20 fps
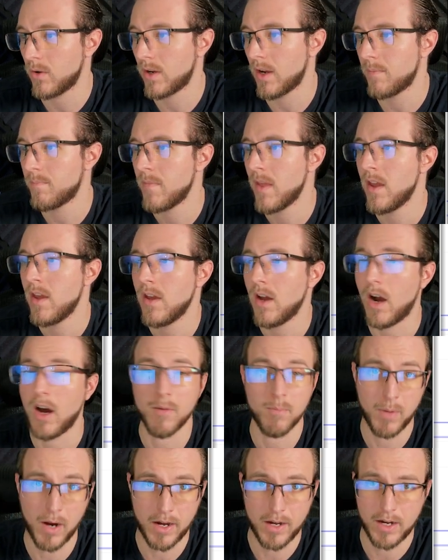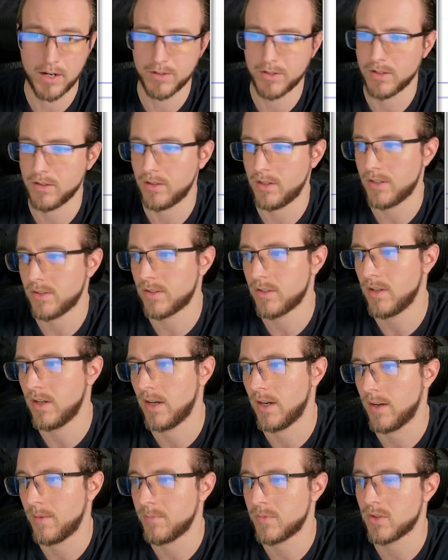Okay. On Binance, at least.
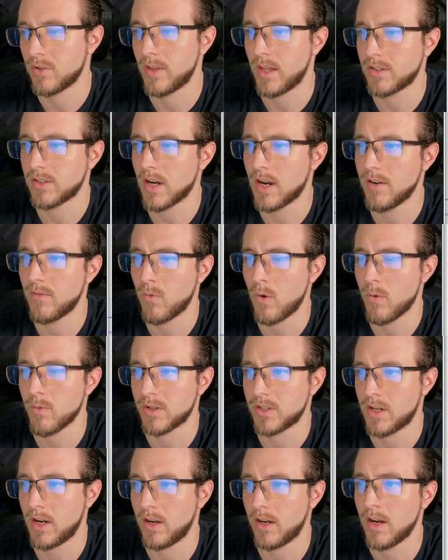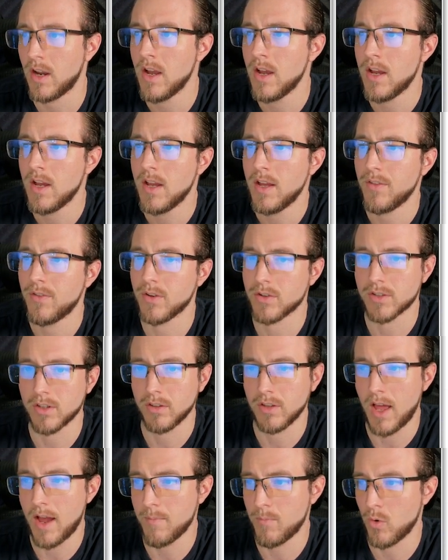So that's kind of where we're standing. There's
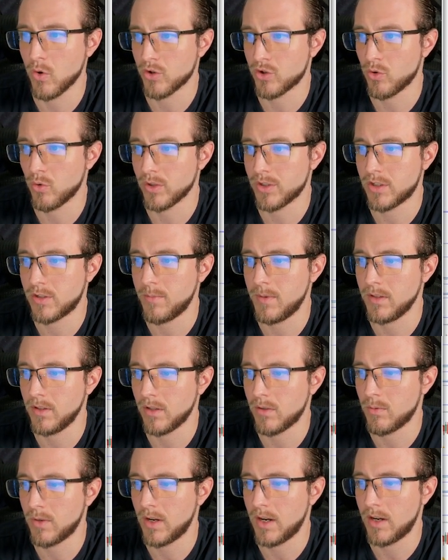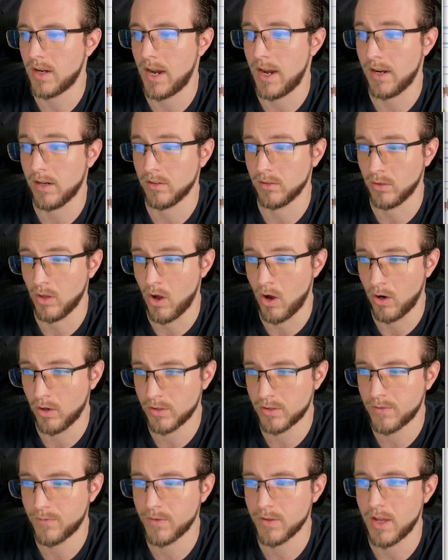a lot more shorts to be liquidated, and
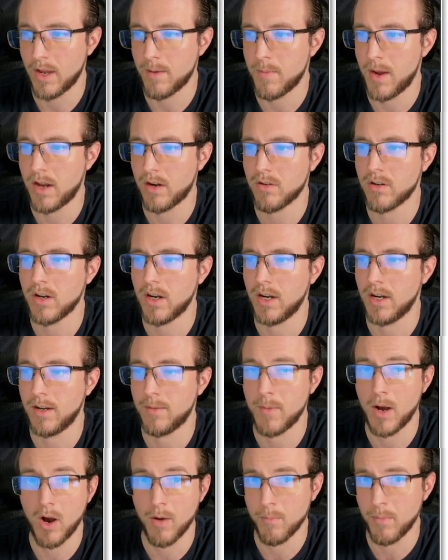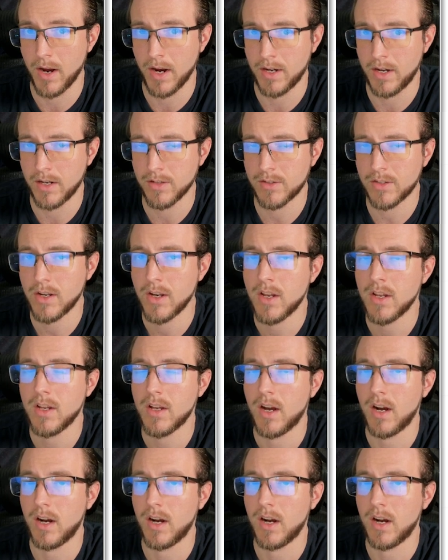longs for that matter, on Binance.